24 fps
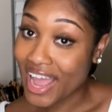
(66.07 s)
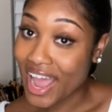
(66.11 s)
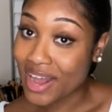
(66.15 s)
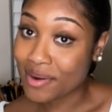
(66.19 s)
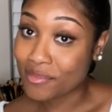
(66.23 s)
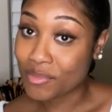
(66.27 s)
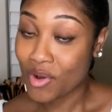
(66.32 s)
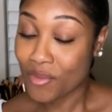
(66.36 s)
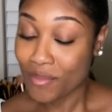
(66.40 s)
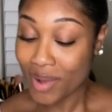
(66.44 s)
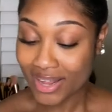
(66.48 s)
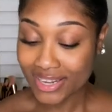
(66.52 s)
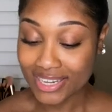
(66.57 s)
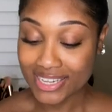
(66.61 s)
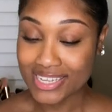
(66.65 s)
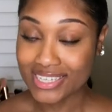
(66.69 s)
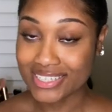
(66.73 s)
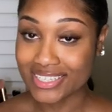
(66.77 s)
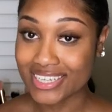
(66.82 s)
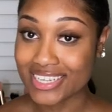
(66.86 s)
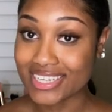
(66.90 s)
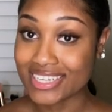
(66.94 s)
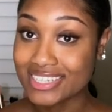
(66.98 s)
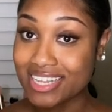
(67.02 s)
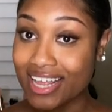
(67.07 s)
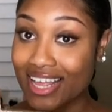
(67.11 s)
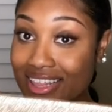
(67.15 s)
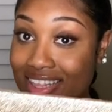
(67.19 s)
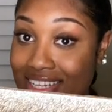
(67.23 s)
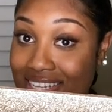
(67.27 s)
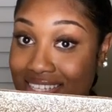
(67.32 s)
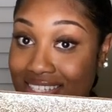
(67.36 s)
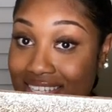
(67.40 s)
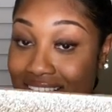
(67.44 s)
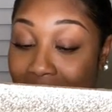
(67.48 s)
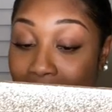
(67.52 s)
item on my list is
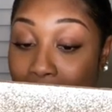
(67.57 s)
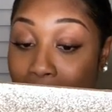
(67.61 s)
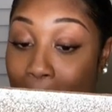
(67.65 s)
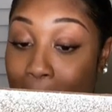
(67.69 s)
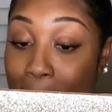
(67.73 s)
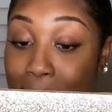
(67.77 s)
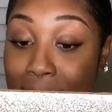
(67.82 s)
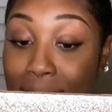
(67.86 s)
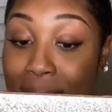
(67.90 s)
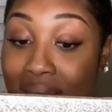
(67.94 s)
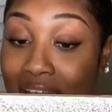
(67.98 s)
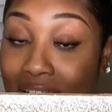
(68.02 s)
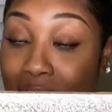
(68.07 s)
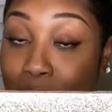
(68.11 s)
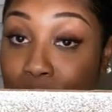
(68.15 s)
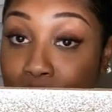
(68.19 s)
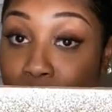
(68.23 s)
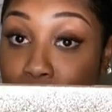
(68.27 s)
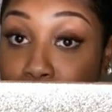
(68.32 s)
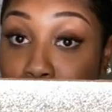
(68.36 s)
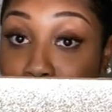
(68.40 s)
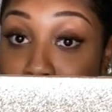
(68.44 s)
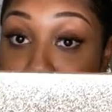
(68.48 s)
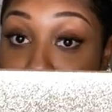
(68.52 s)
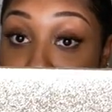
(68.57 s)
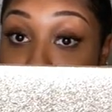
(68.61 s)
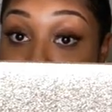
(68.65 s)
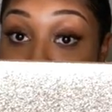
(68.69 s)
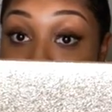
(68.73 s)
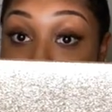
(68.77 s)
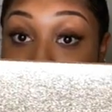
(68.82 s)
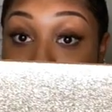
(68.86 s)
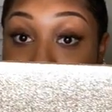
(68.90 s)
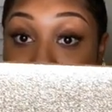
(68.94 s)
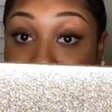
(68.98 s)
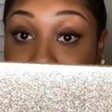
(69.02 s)
this MacBook Pro
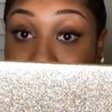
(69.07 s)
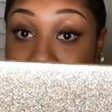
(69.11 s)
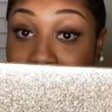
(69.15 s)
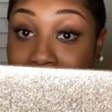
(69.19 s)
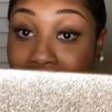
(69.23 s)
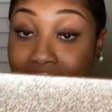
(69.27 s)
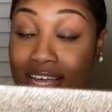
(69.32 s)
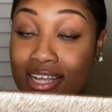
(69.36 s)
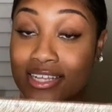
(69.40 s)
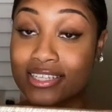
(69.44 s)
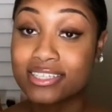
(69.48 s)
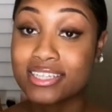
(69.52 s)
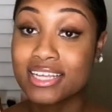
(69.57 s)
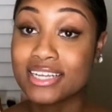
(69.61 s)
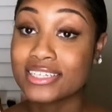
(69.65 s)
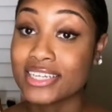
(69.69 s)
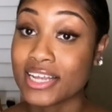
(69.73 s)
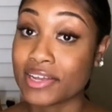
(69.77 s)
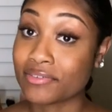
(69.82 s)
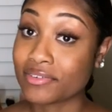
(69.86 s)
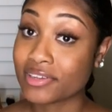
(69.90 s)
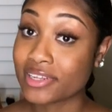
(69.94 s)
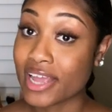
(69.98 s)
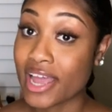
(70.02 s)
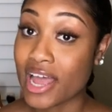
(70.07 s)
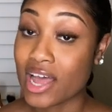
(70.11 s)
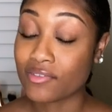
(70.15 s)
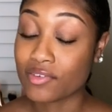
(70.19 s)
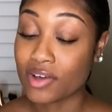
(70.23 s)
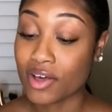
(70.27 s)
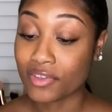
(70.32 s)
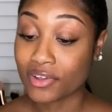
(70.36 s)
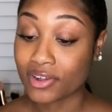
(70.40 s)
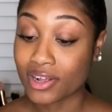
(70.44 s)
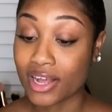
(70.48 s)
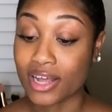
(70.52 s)
glitter case. They definitely have
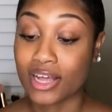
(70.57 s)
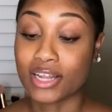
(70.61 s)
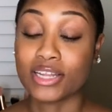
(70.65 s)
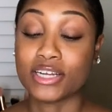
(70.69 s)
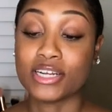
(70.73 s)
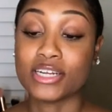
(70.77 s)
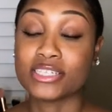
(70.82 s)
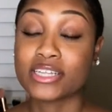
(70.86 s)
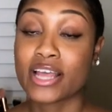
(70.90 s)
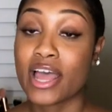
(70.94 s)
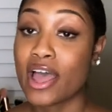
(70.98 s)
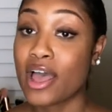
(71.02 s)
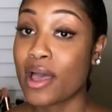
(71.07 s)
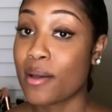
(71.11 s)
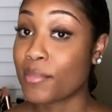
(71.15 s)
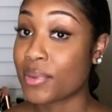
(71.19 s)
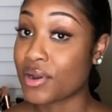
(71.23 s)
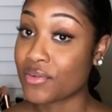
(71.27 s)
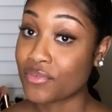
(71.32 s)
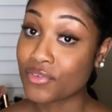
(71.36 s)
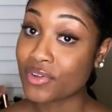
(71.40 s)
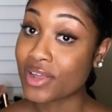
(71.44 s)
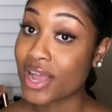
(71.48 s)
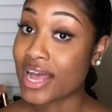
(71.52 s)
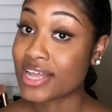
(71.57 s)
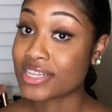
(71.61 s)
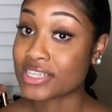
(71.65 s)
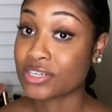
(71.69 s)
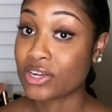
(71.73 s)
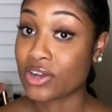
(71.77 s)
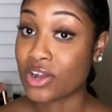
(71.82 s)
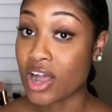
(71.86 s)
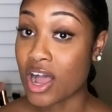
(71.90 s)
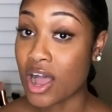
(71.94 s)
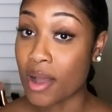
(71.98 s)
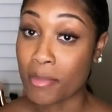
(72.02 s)
other colors, but if you guys
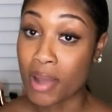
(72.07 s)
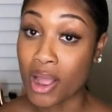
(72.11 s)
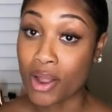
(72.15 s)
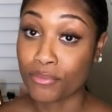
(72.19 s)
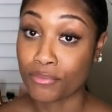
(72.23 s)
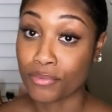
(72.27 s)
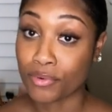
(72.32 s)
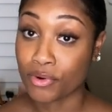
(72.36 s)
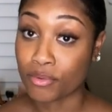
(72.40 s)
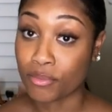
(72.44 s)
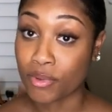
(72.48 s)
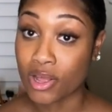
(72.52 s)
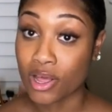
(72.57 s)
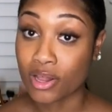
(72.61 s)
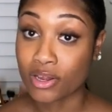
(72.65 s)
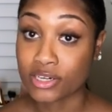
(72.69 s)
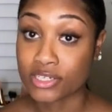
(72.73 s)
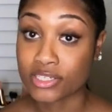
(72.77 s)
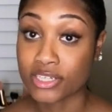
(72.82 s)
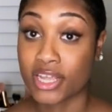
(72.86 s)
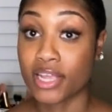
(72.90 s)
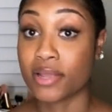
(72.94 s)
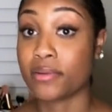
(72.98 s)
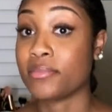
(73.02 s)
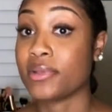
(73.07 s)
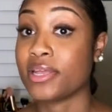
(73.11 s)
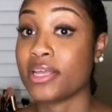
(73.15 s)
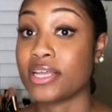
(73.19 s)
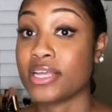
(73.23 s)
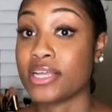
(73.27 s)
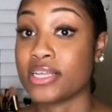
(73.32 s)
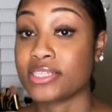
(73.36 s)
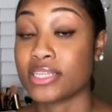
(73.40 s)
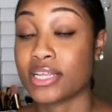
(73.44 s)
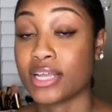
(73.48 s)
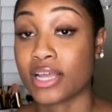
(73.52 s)
know how my room color scheme
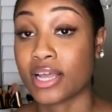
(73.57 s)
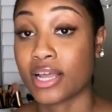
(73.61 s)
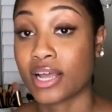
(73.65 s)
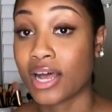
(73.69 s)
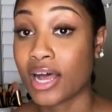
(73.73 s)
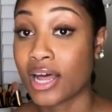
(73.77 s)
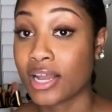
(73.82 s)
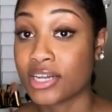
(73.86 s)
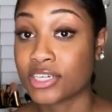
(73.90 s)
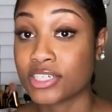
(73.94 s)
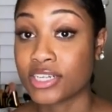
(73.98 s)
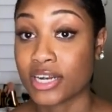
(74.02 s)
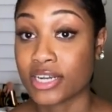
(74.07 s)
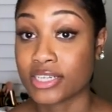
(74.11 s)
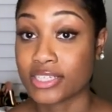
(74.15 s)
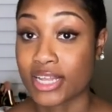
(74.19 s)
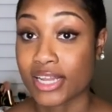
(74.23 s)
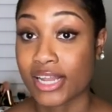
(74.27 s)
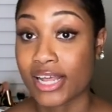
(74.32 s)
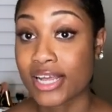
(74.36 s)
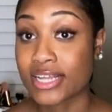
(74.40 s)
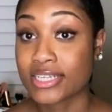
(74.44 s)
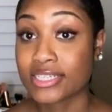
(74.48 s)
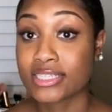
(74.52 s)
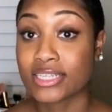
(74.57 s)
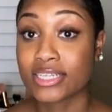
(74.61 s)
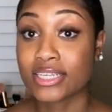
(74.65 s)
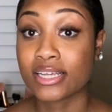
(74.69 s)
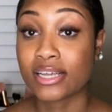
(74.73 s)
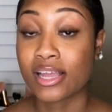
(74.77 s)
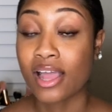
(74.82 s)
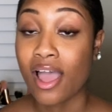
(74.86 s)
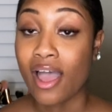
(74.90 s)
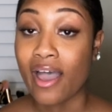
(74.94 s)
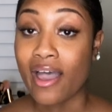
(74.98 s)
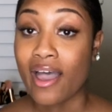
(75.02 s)
is in college down in
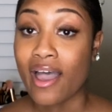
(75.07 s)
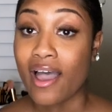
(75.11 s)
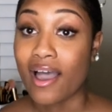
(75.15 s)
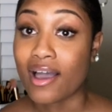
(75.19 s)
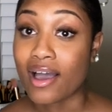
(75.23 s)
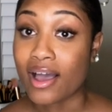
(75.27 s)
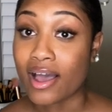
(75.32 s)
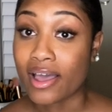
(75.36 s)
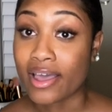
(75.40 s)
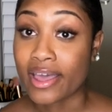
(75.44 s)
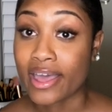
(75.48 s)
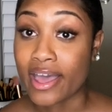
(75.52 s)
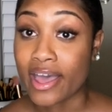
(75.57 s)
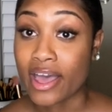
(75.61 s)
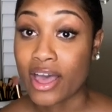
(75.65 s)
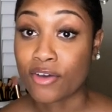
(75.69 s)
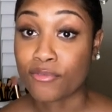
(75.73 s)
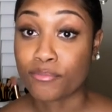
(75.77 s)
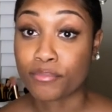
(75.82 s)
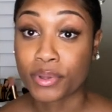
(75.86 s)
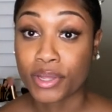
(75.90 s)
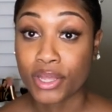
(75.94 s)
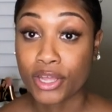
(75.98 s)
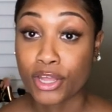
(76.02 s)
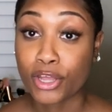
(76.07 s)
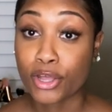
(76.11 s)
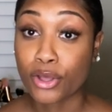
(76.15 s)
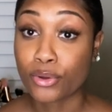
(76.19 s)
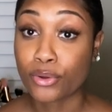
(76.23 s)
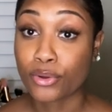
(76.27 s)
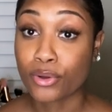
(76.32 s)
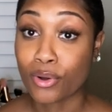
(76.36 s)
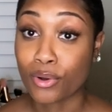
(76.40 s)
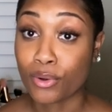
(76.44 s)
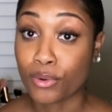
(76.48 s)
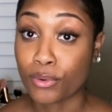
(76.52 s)
Tallahassee, I have pink,
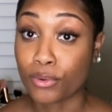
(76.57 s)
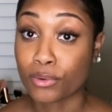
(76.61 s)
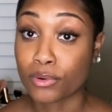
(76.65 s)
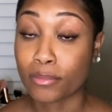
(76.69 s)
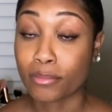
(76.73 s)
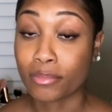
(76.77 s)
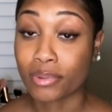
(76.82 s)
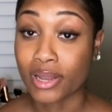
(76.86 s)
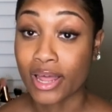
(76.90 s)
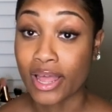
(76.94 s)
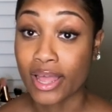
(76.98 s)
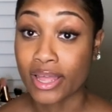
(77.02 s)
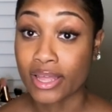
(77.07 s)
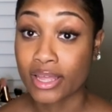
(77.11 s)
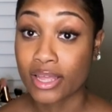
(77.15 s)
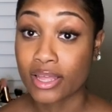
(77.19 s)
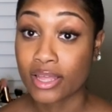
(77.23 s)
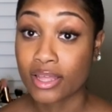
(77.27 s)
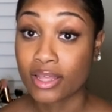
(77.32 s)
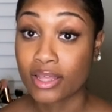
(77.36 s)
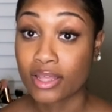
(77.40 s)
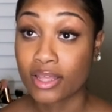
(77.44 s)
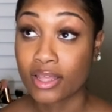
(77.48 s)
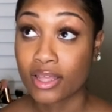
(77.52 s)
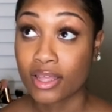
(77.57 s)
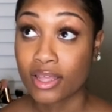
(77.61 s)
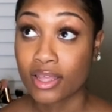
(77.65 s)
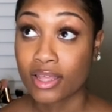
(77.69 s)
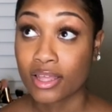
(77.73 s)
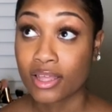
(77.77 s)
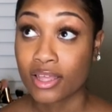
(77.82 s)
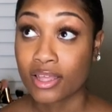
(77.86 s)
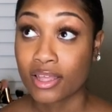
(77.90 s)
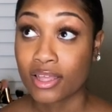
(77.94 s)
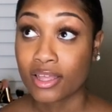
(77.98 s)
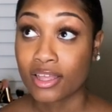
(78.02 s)
gold, black,
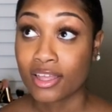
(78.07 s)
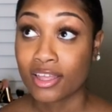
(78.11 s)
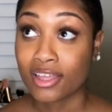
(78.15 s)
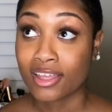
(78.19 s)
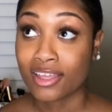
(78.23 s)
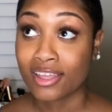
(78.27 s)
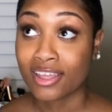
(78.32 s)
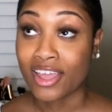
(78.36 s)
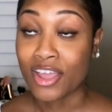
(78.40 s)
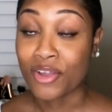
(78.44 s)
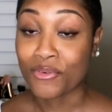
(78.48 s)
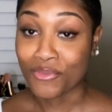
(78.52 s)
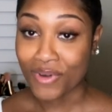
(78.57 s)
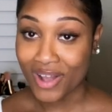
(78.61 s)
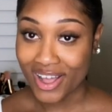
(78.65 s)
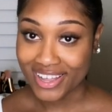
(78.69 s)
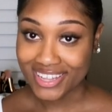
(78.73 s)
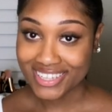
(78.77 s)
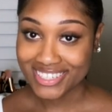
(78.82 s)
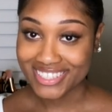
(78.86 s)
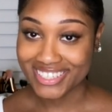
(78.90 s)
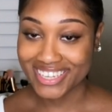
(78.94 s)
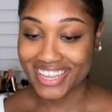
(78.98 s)
and white.